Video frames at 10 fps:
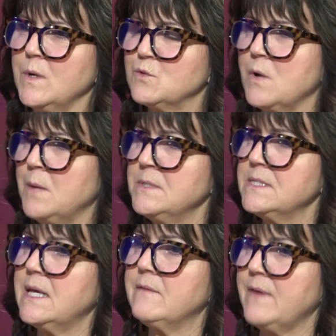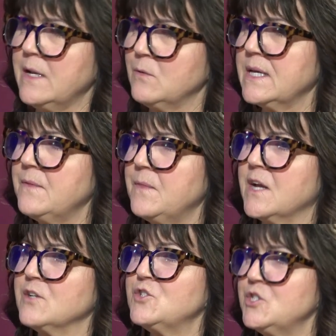Robin said, if I don't get
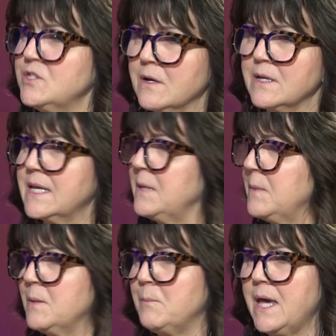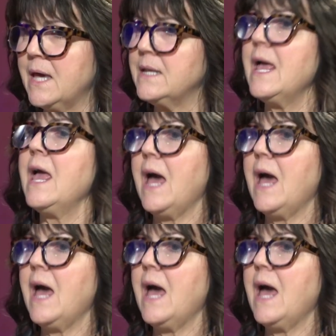there, she's not going to keep me a bed.